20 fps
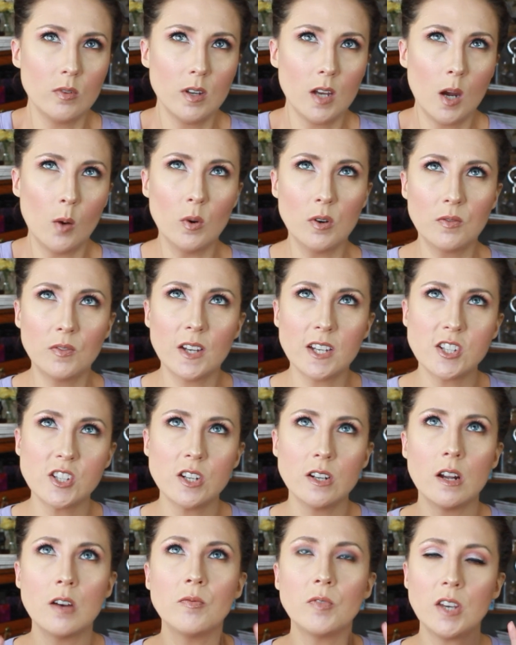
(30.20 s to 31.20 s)
a
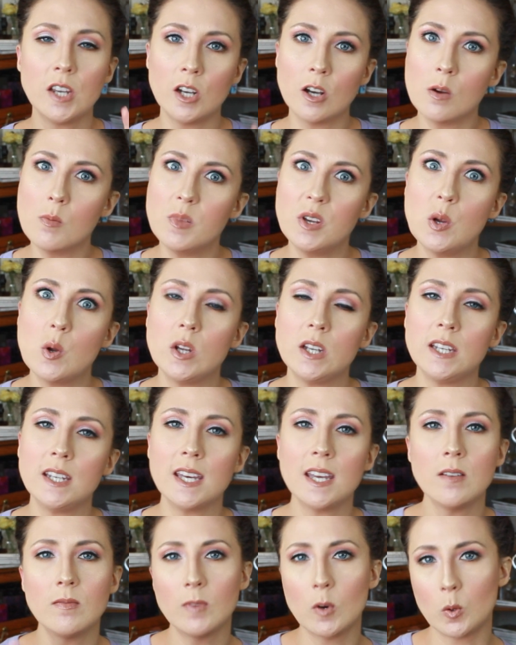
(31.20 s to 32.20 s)
reflection of inner beauty
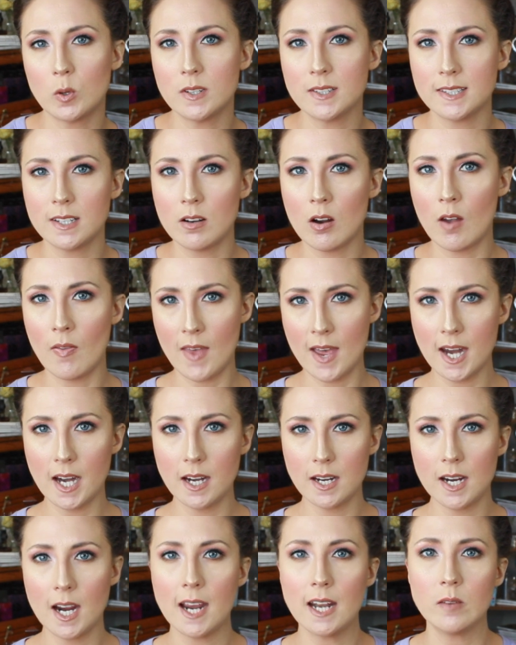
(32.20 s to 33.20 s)
and focusing on that
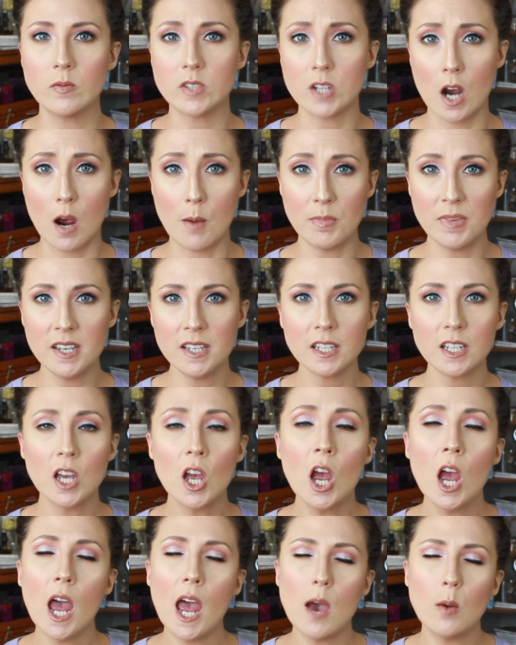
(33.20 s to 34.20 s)
kind of topic.
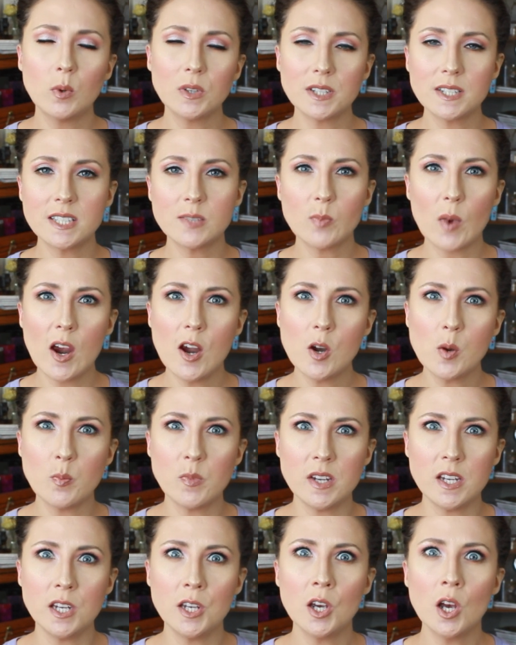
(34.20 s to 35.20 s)
And what inspired
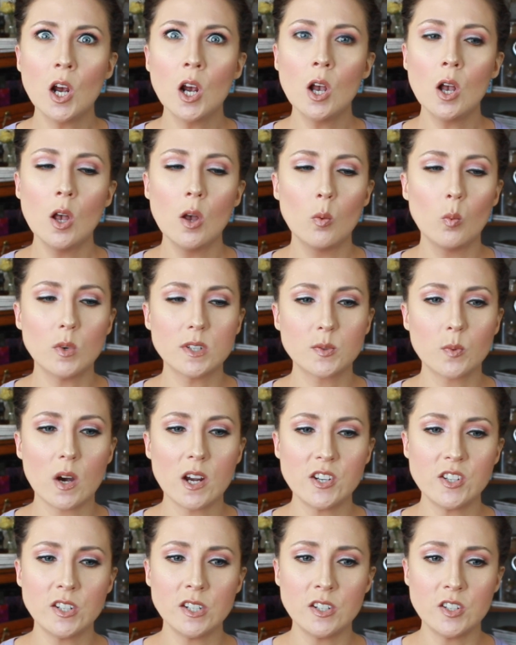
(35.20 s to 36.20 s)
me was
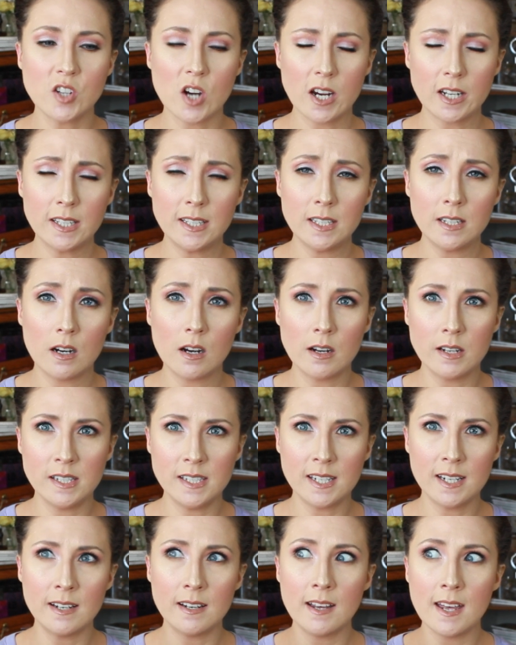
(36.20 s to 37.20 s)
watching Jackie, Anya,
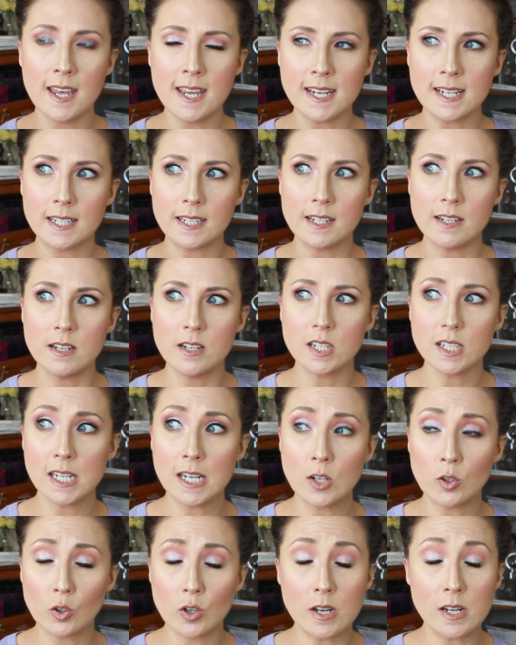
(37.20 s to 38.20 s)
and
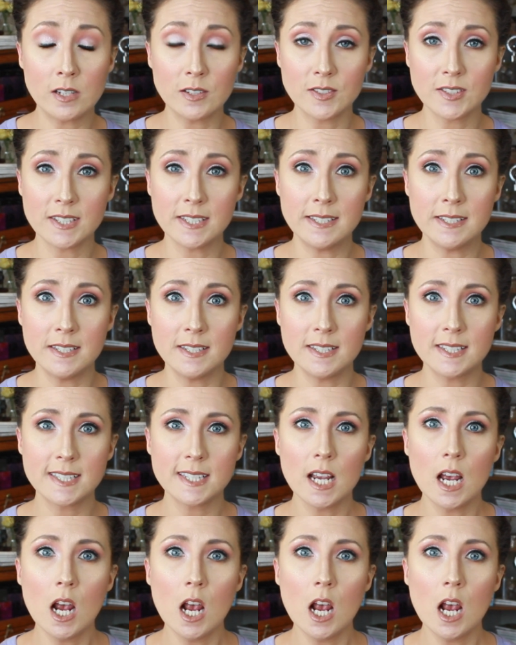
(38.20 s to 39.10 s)
Ingrid Nilsen's